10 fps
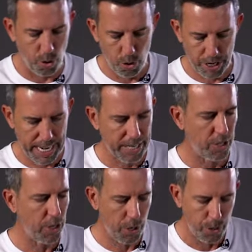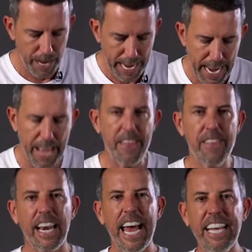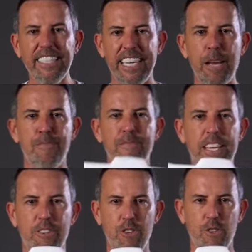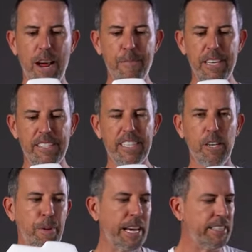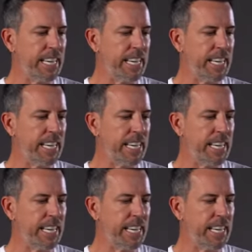all you need to do. And then the last step is you grab this little piece